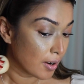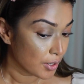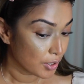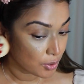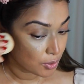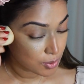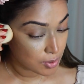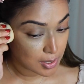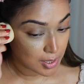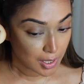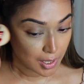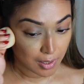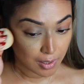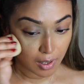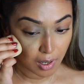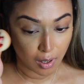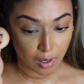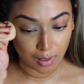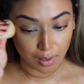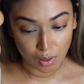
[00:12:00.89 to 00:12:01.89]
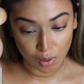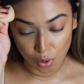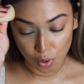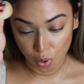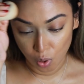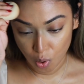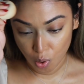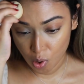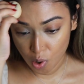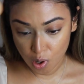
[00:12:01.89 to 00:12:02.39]
using a
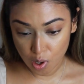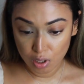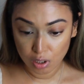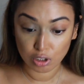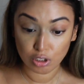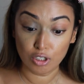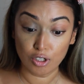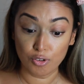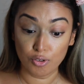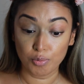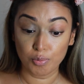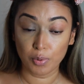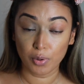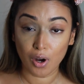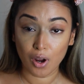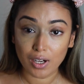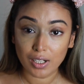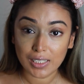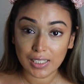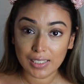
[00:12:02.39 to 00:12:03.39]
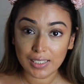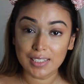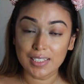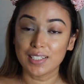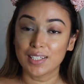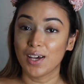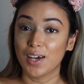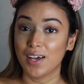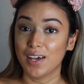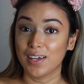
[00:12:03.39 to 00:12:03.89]
lot of
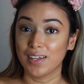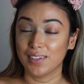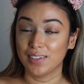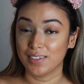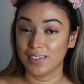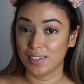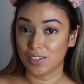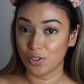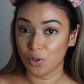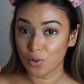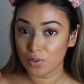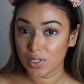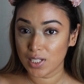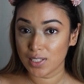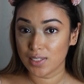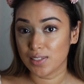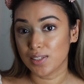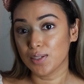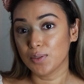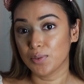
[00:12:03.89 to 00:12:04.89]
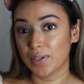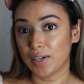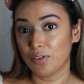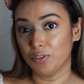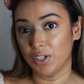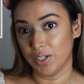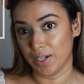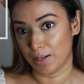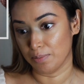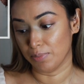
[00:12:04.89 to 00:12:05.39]
products, notice the way
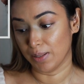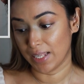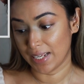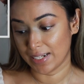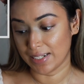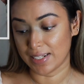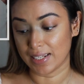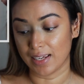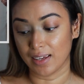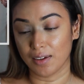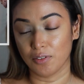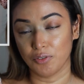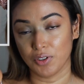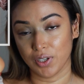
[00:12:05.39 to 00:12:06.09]
we are blending.